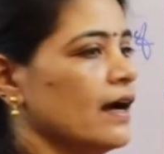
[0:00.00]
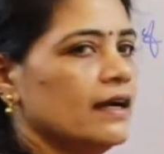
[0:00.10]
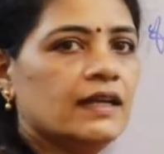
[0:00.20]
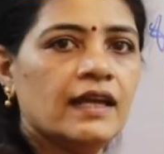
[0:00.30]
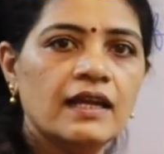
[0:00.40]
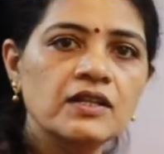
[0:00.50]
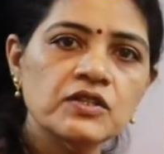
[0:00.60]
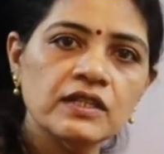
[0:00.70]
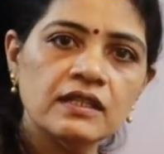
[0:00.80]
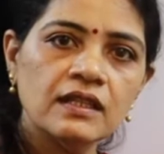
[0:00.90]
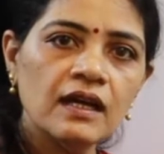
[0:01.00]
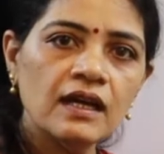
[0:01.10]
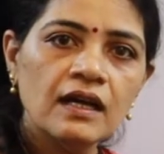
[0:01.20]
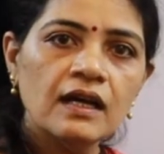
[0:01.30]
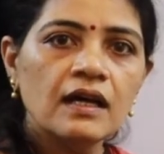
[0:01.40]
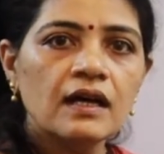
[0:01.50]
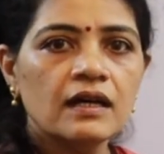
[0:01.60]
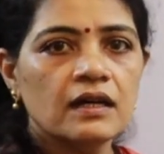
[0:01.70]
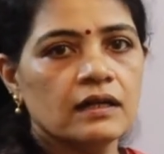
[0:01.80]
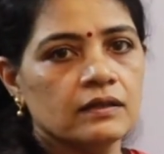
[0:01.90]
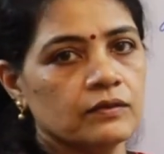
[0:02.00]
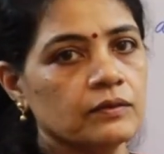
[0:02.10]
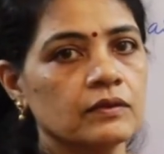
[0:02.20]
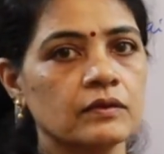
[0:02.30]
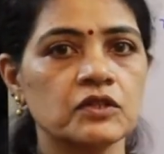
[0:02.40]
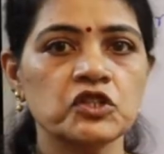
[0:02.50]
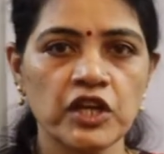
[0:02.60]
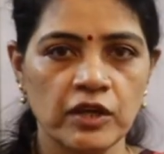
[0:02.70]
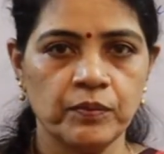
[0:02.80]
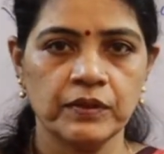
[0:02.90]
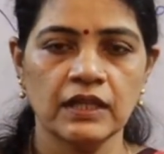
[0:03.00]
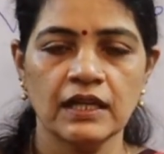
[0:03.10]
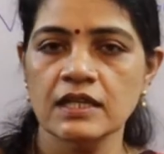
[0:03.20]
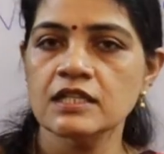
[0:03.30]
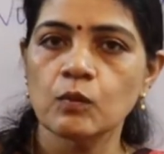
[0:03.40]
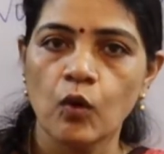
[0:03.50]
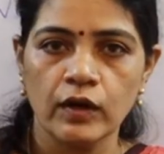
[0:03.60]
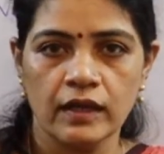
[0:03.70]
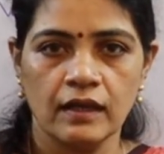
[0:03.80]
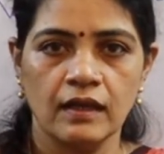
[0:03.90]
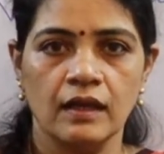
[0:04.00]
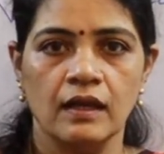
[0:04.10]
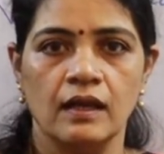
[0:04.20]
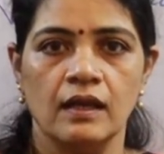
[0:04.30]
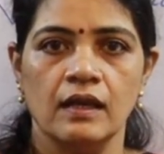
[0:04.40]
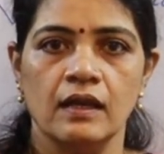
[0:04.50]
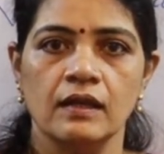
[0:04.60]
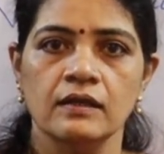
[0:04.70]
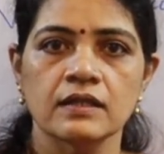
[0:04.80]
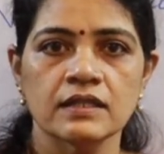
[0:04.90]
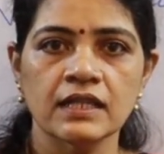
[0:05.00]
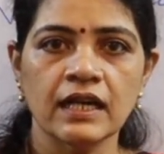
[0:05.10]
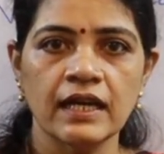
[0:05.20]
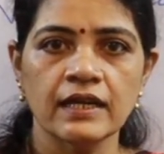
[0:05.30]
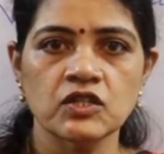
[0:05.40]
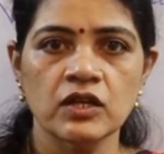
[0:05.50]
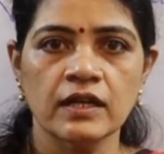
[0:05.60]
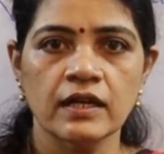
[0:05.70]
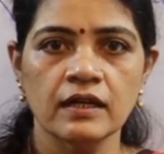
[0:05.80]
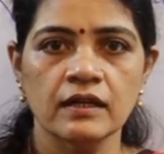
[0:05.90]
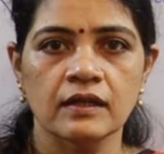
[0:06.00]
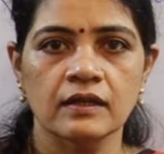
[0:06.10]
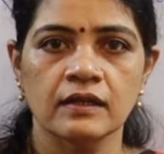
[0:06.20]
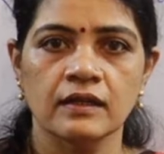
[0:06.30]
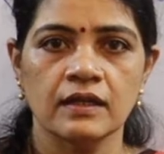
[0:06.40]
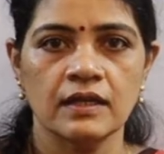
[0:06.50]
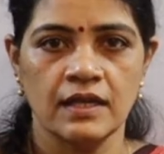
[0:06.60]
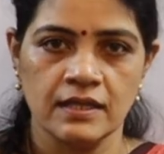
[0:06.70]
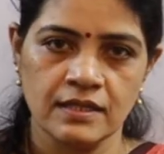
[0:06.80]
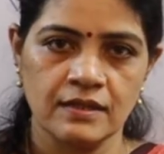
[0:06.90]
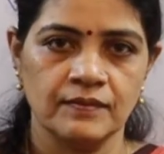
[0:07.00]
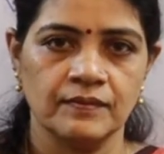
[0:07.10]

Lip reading: contained in the shape, that is model. Is it clear, children? Yes.